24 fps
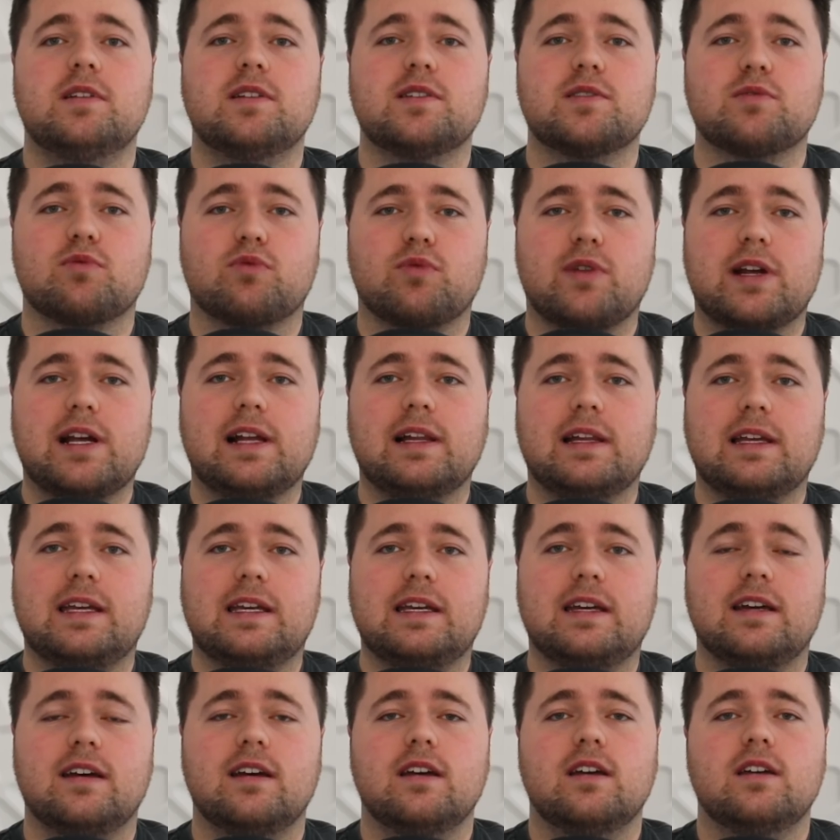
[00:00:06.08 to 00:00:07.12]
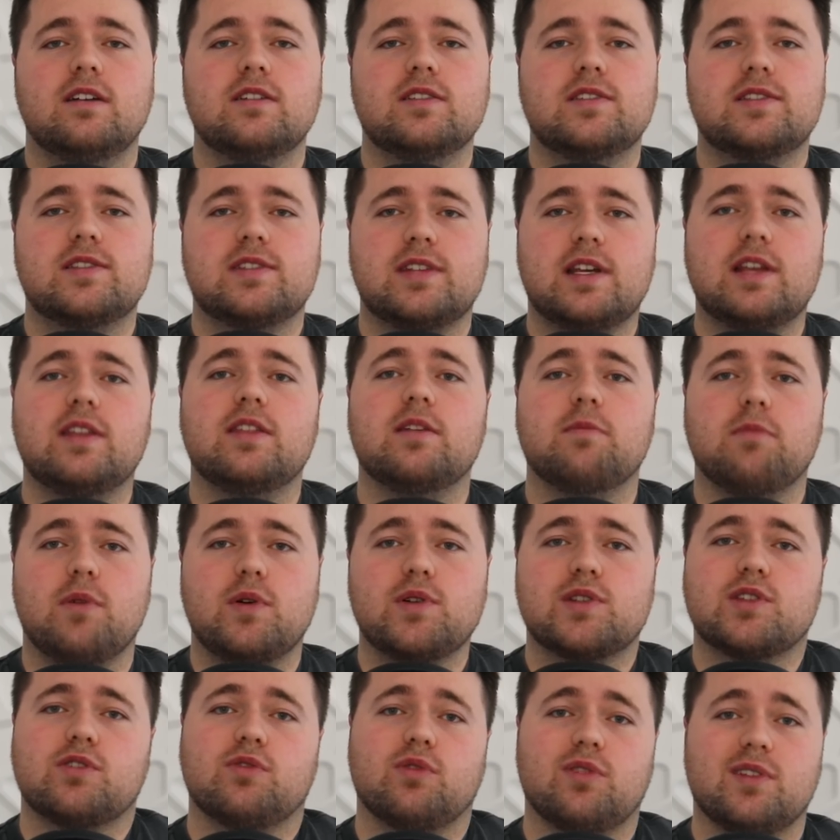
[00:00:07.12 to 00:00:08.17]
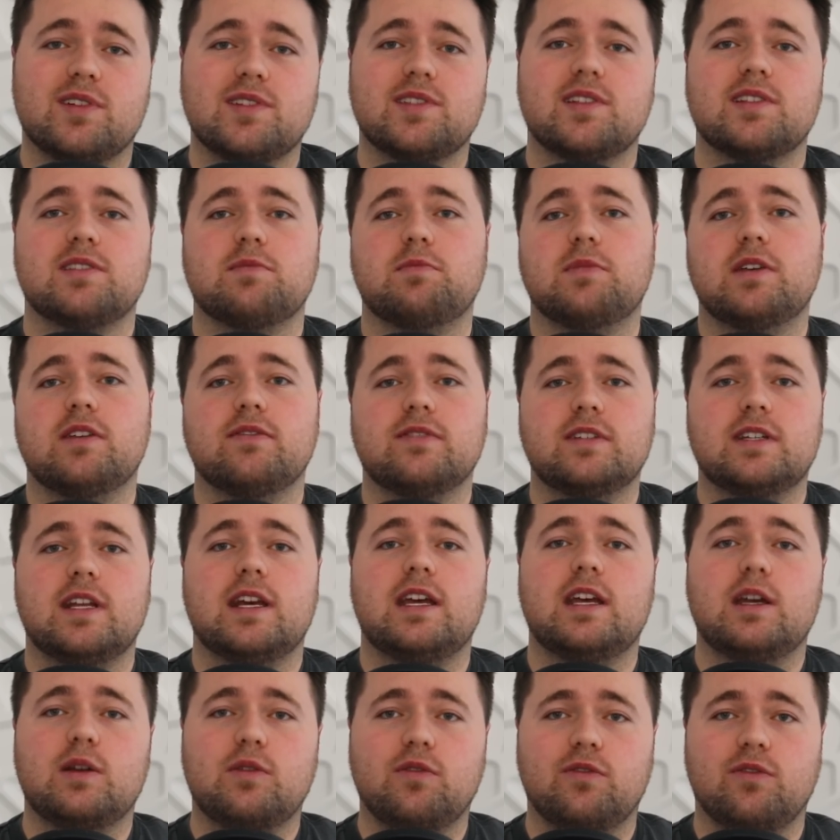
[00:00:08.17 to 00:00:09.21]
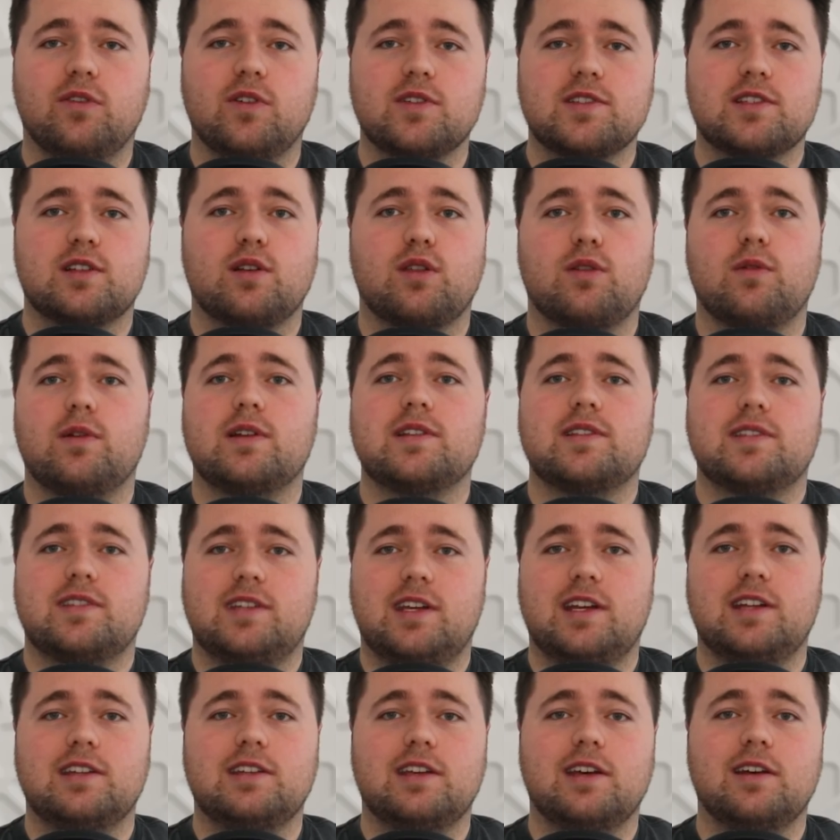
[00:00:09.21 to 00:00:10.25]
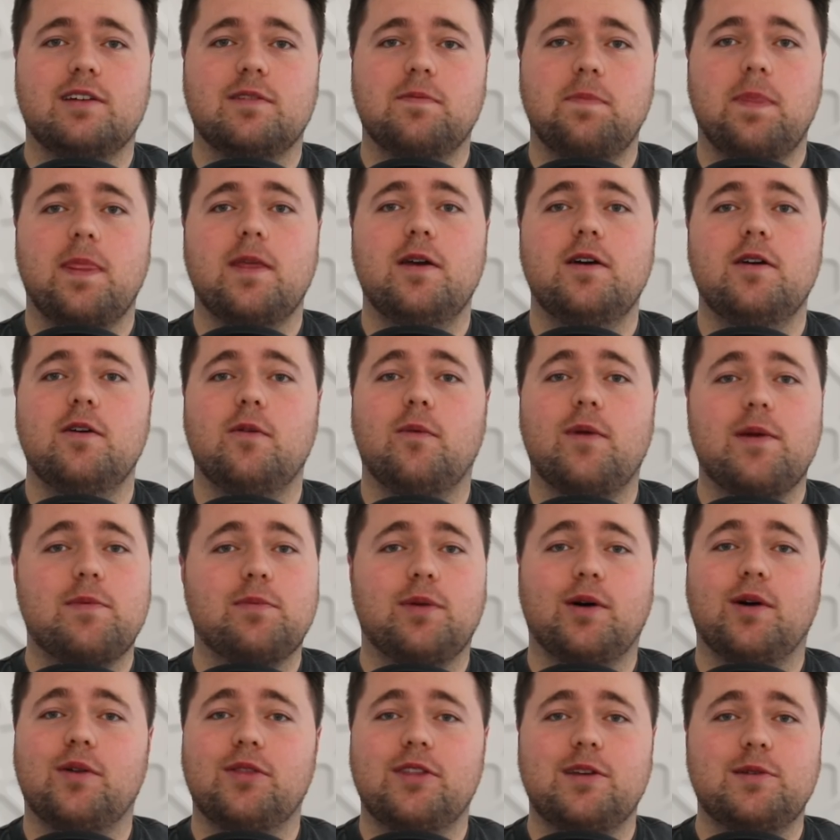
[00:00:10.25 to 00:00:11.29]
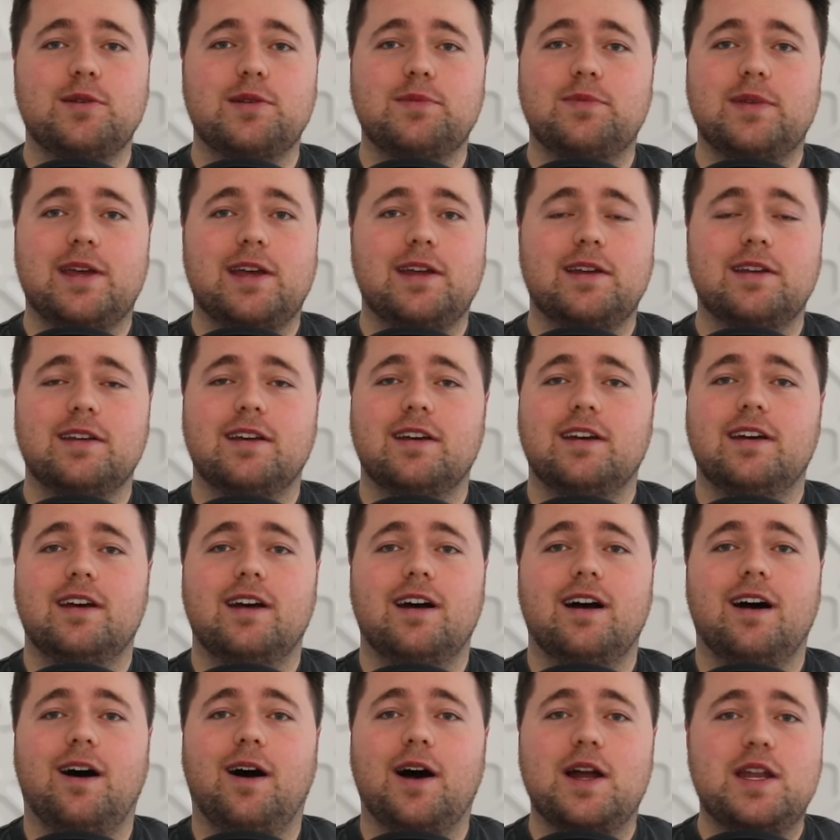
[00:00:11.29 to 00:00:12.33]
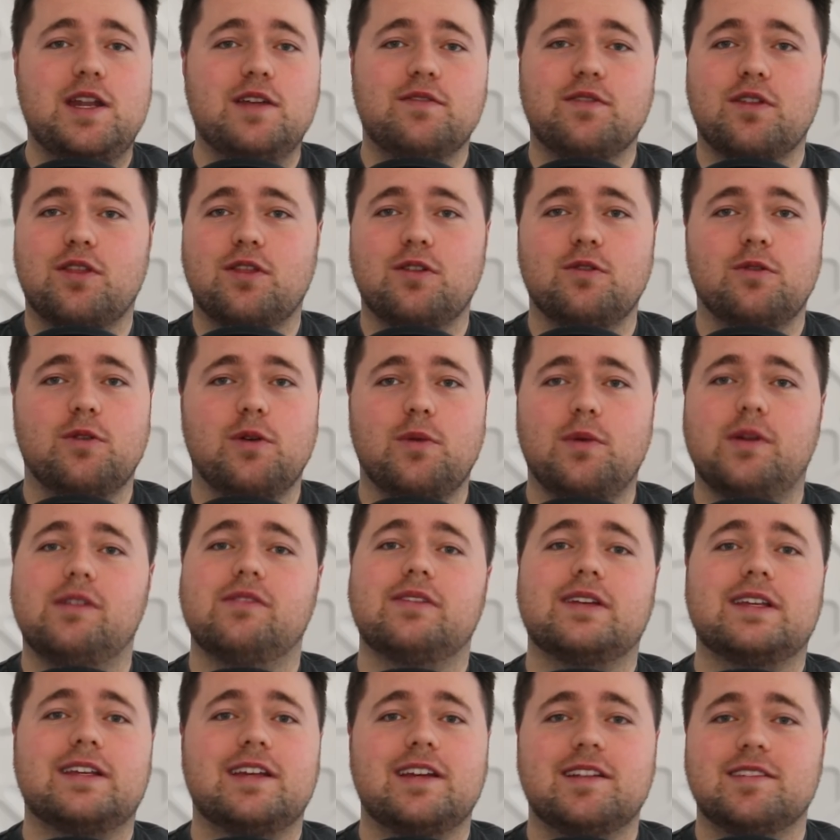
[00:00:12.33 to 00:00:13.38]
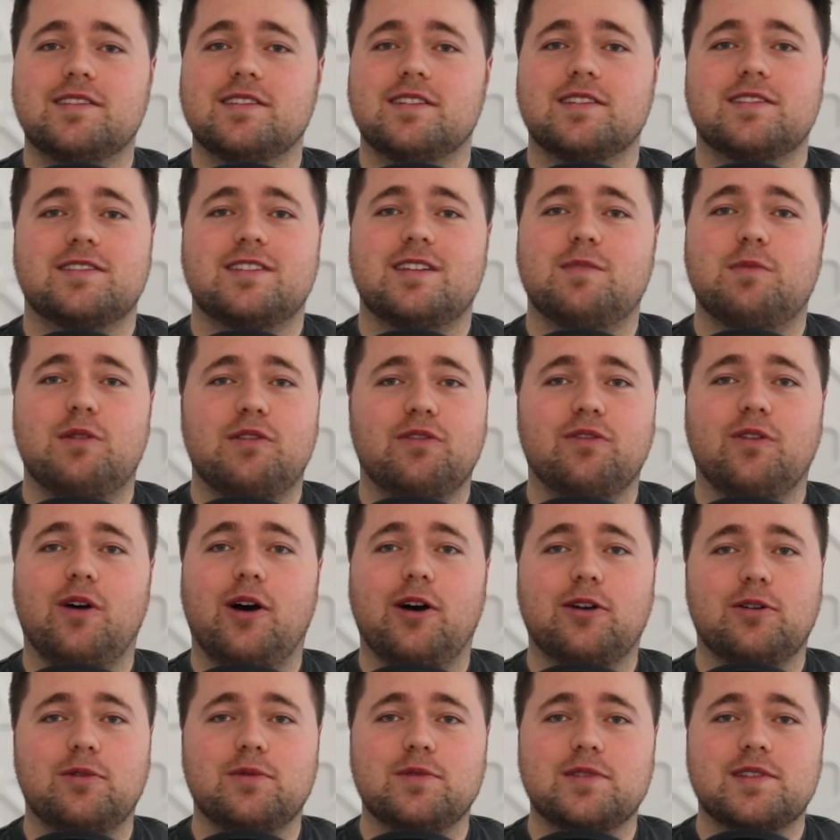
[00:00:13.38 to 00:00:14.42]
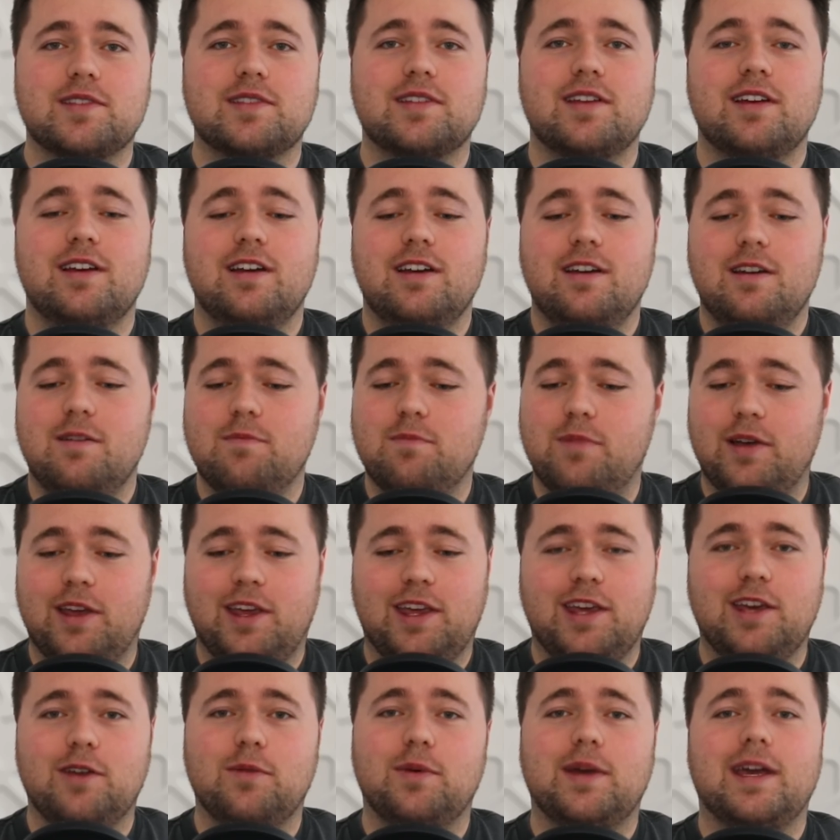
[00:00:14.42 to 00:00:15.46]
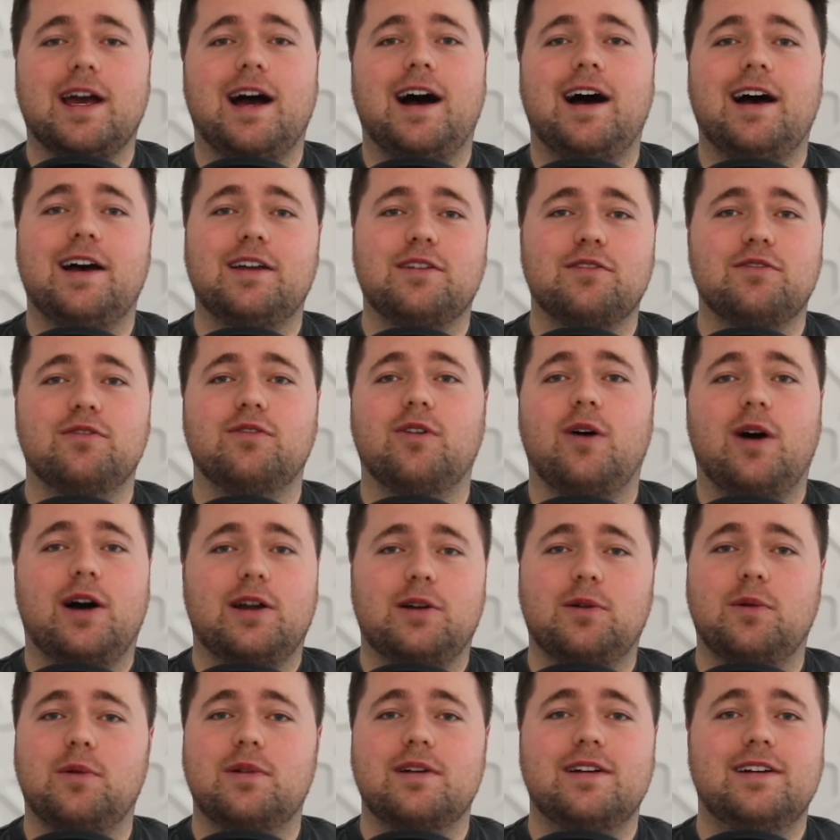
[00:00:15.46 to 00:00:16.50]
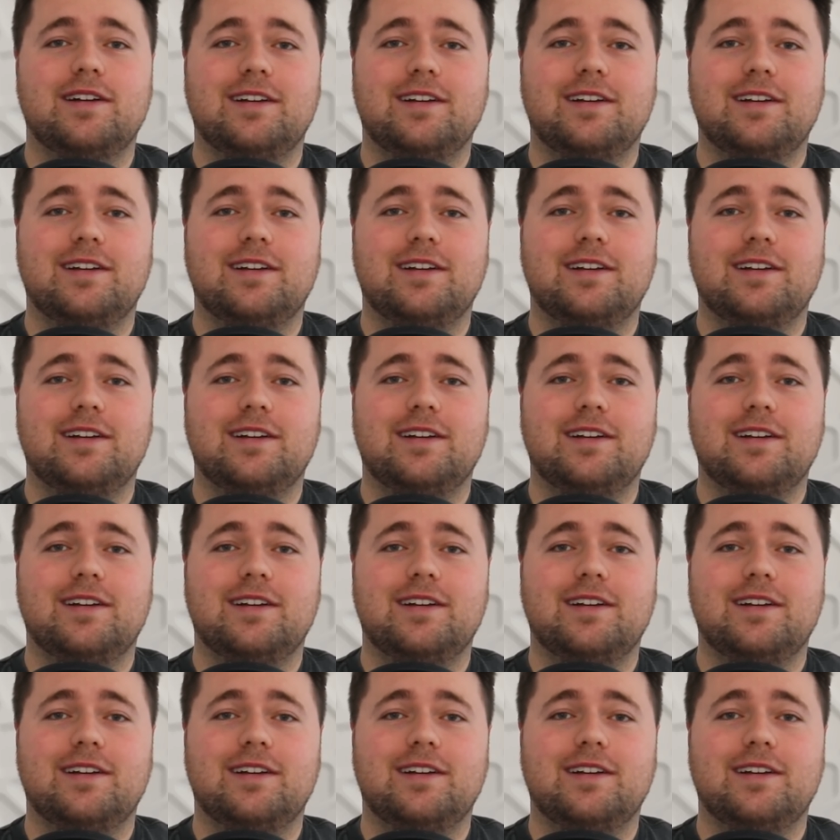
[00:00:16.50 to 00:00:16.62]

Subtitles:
that has really seen the most criticism given to Ian Foster throughout his tenure, we put them to bed. I never thought we would even get to the semi-finals, but here we are in a final.